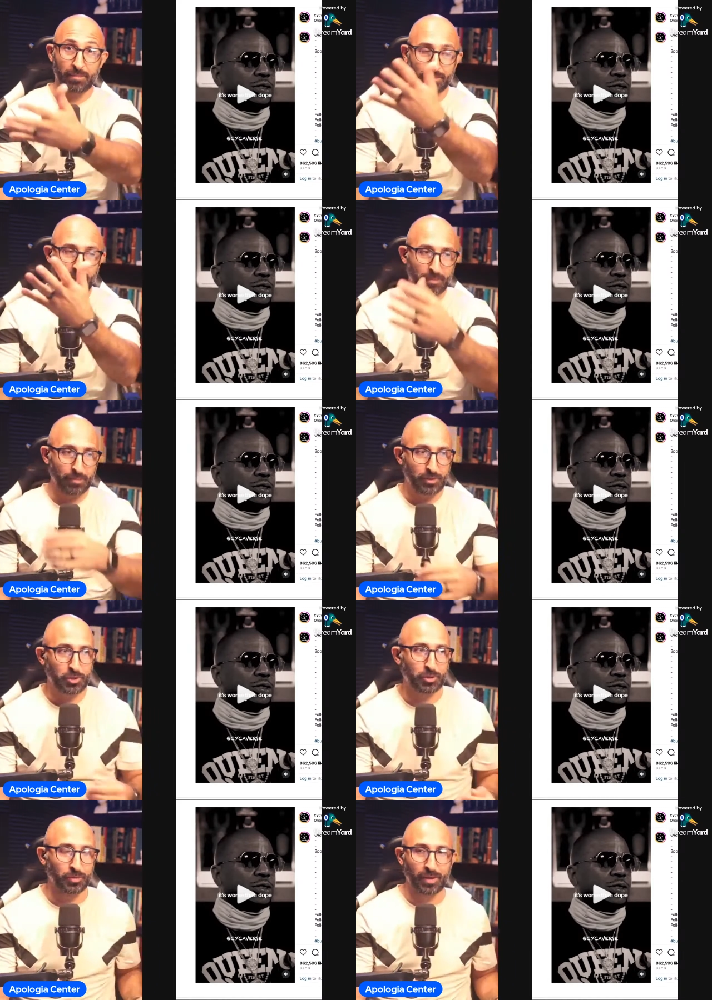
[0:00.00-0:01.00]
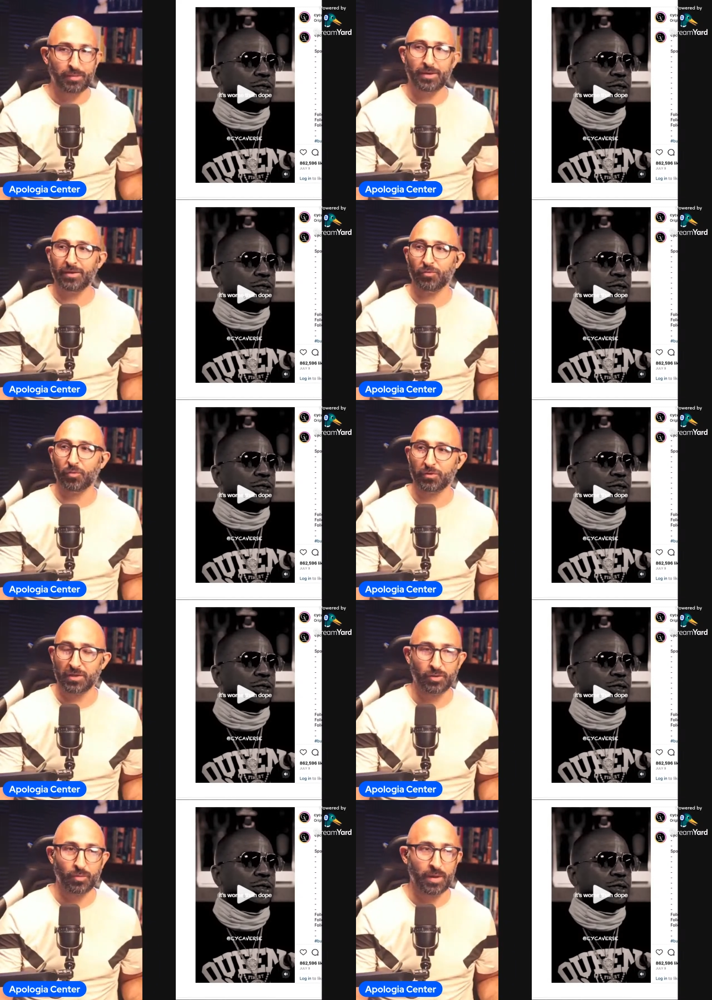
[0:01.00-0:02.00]
Speaker 1: that might be true. Maybe it is worse than
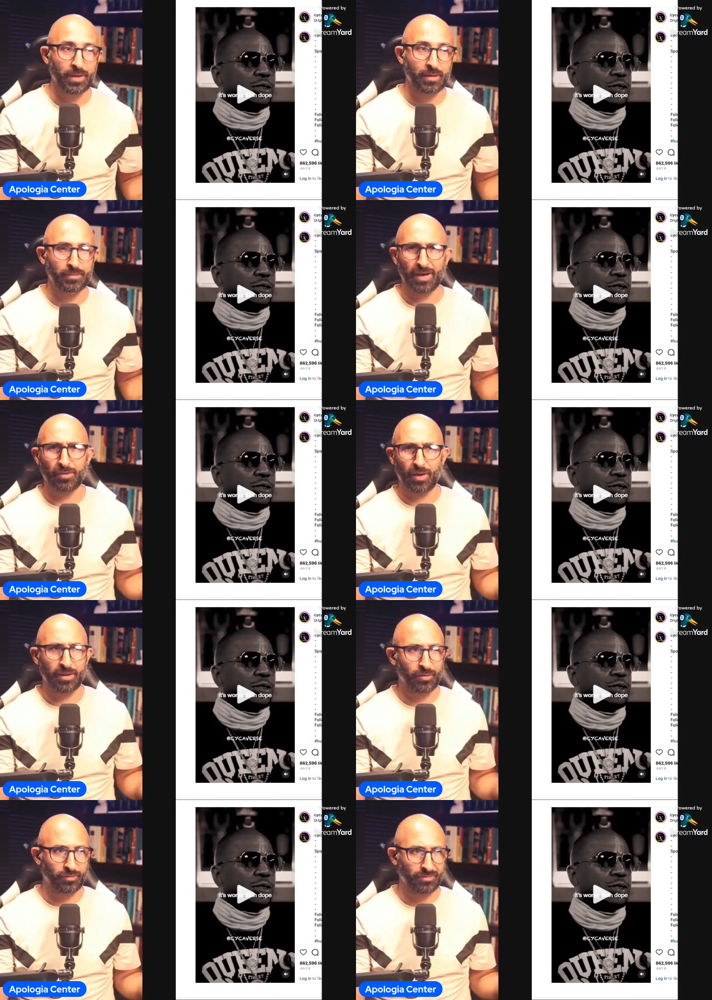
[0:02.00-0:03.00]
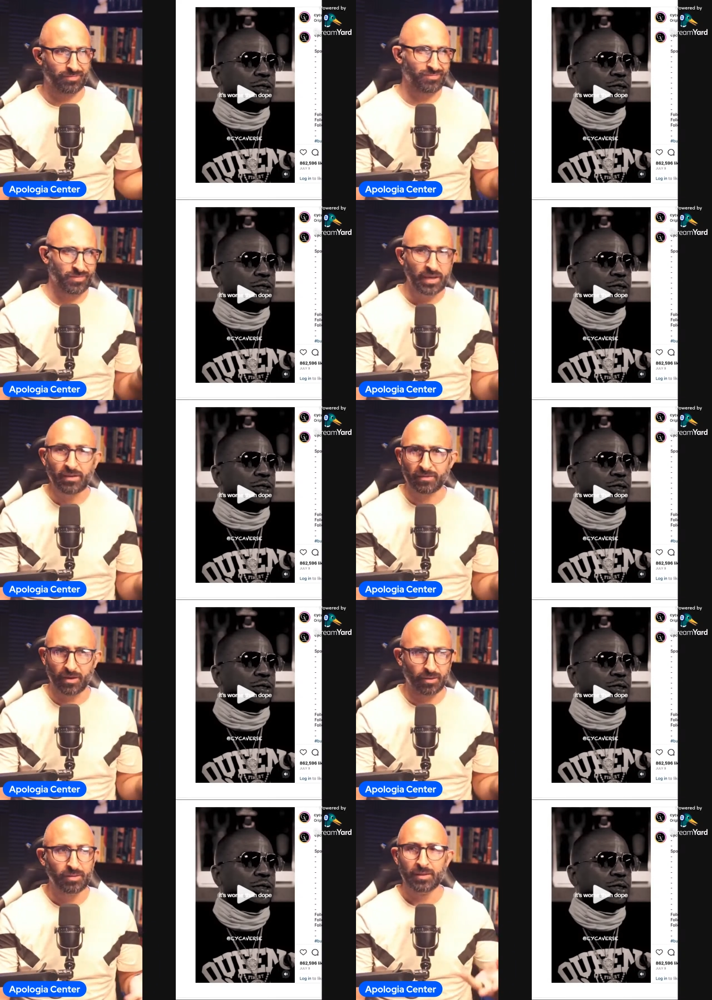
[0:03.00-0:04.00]
dope. I'm, I'm I don't I don't think
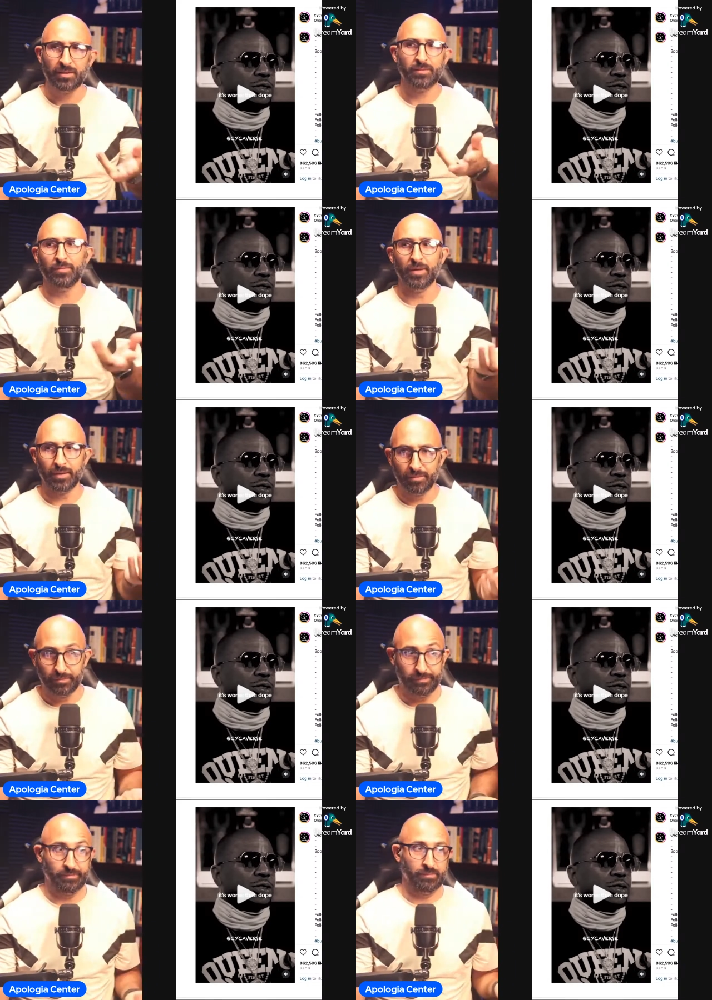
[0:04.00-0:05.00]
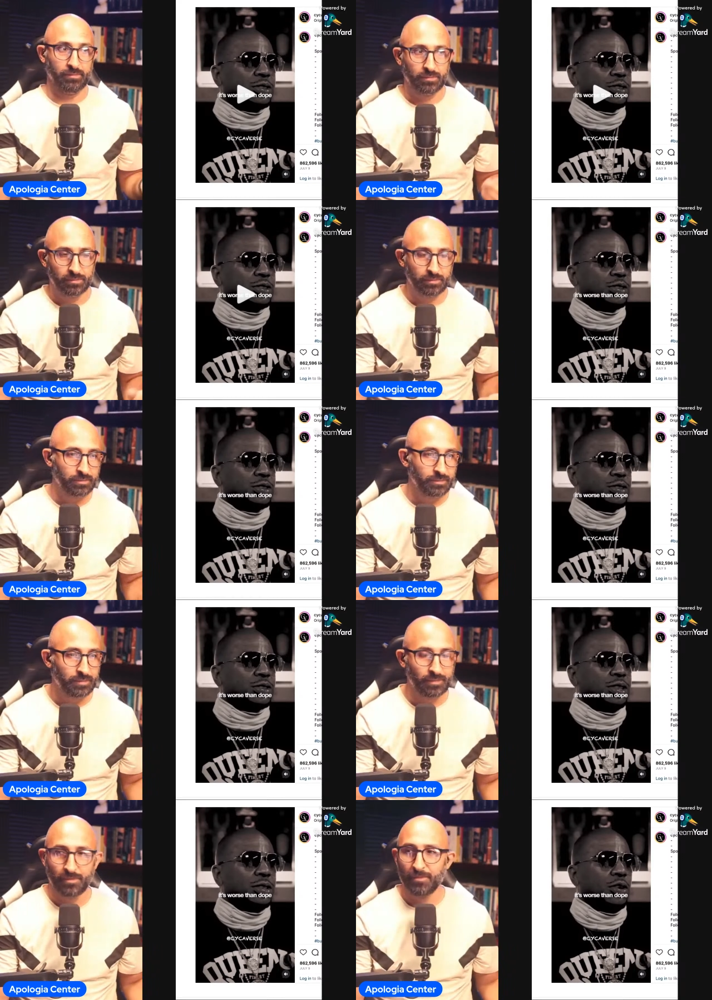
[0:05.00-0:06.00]
so, but
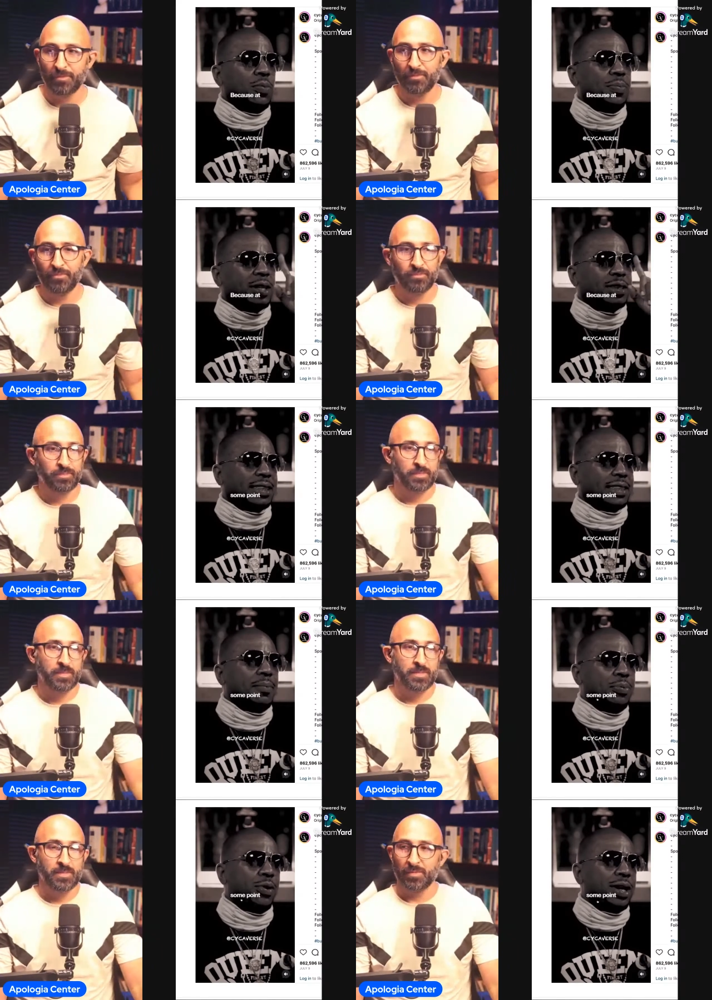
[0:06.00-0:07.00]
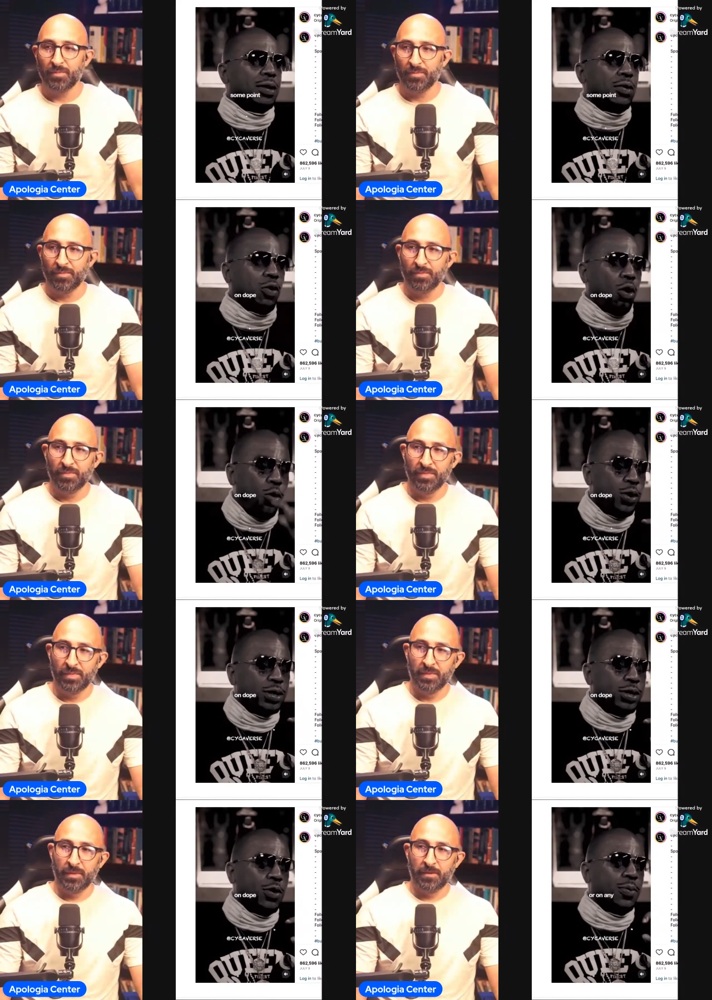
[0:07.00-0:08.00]
Speaker 2: it's dope, because at some point
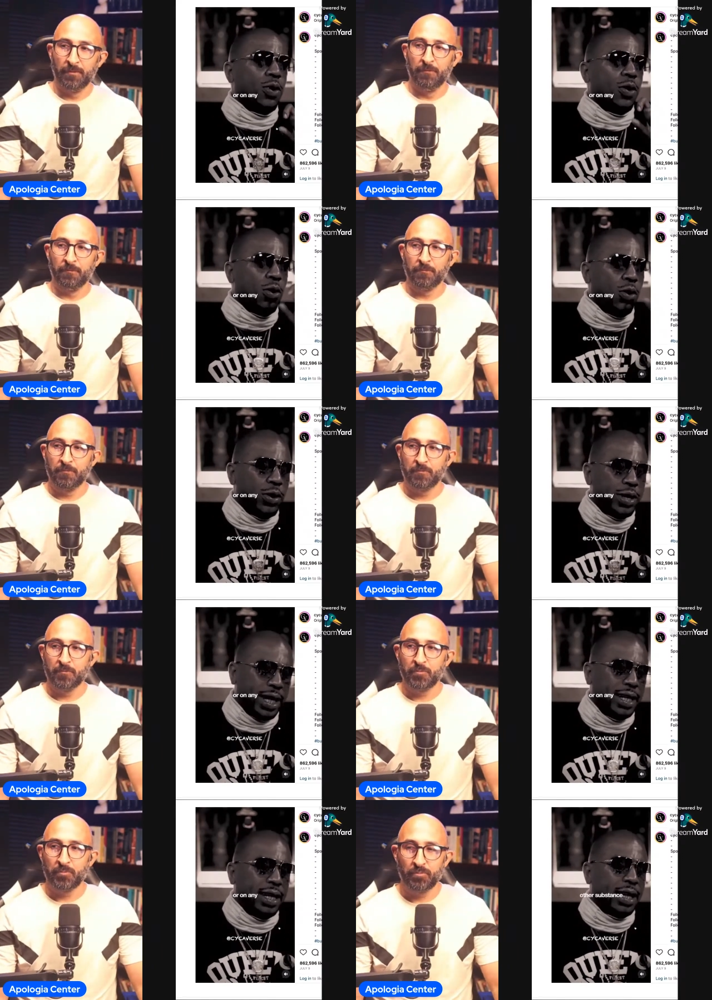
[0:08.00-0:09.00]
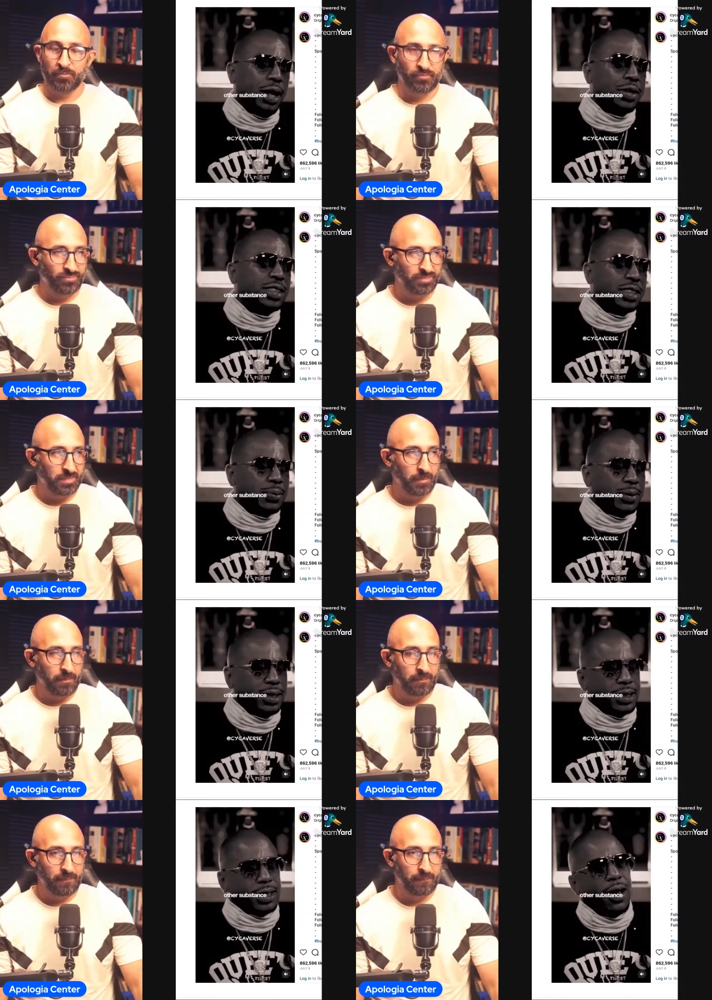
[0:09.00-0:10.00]
on dope or on any other
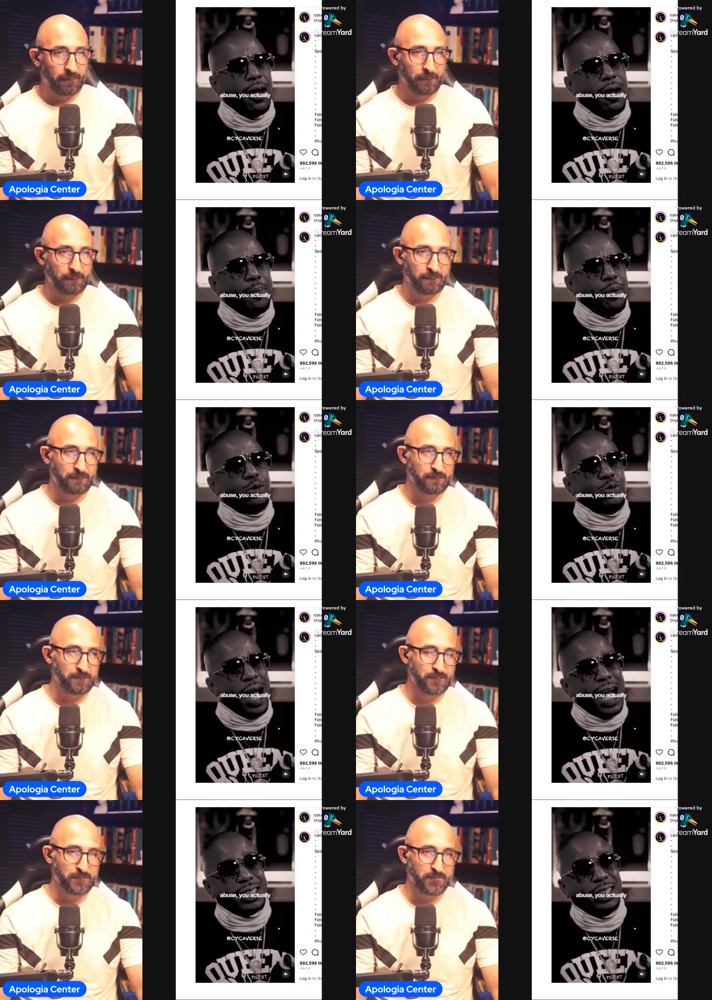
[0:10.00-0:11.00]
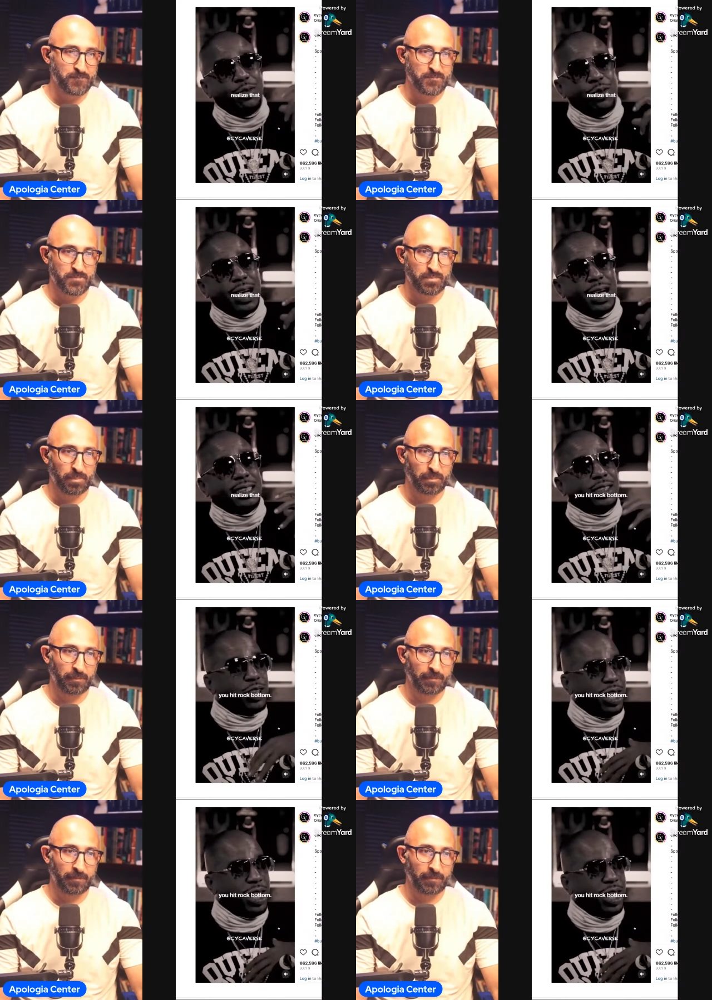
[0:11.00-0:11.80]
substance abuse, you actually realize that